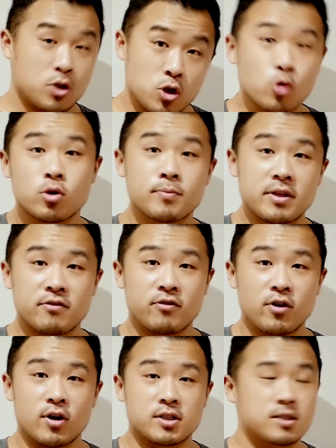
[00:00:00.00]
you wouldn't be the
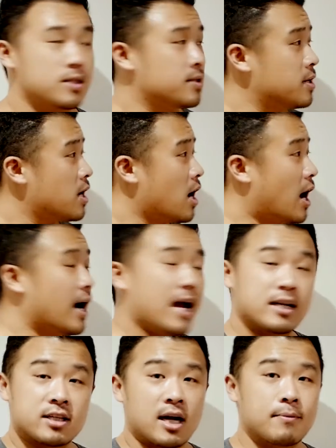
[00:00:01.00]
first. I
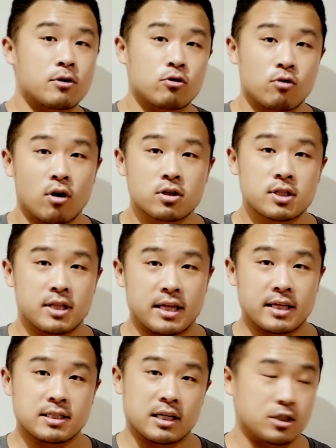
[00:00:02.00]
hadn't come across
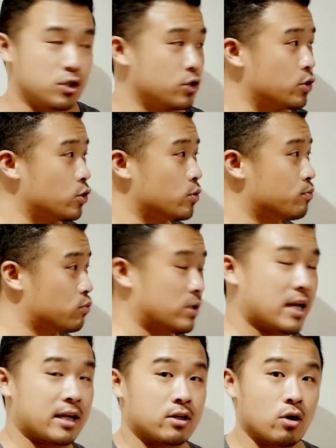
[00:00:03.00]
this until
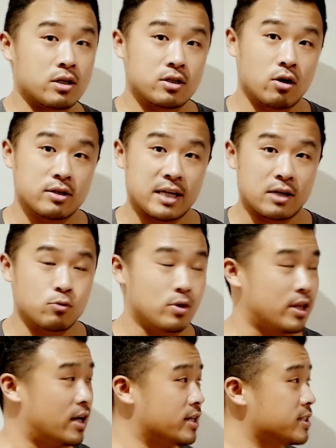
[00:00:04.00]
Britt had got in contact
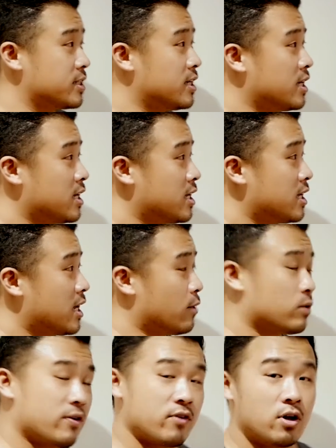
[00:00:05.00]
with us.
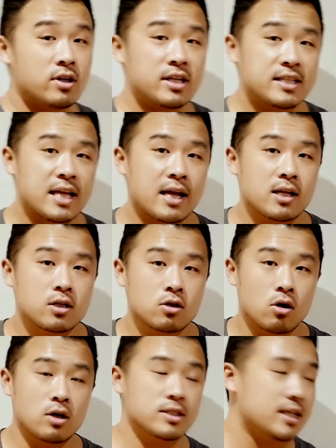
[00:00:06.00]
And what I've learned is that
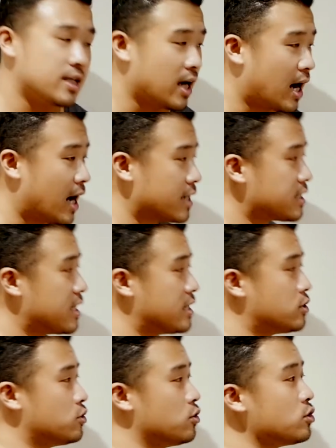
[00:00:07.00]
encaustic art
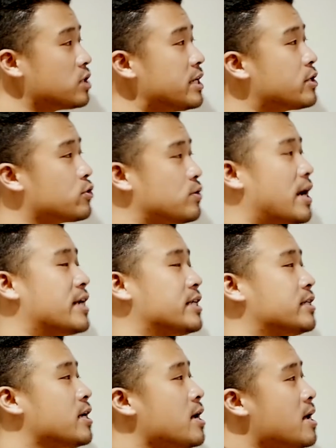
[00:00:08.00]
is usually
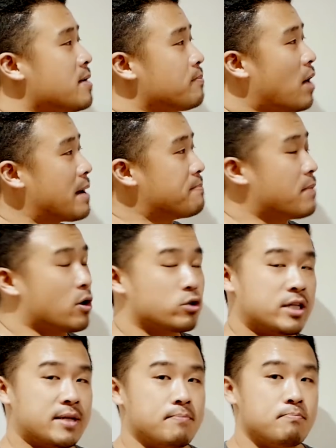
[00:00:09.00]
created by
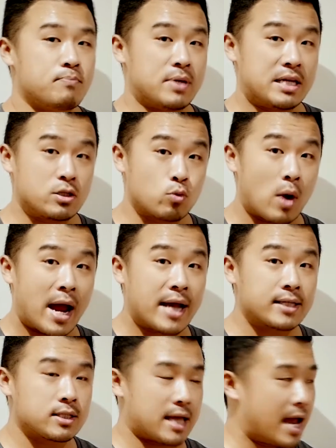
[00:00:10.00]
melting
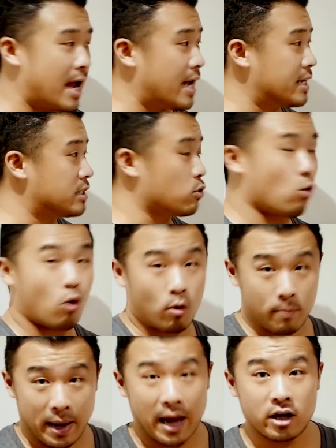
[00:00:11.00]
beeswax and
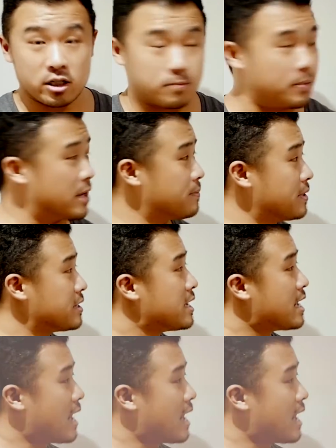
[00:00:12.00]
or powdered pigment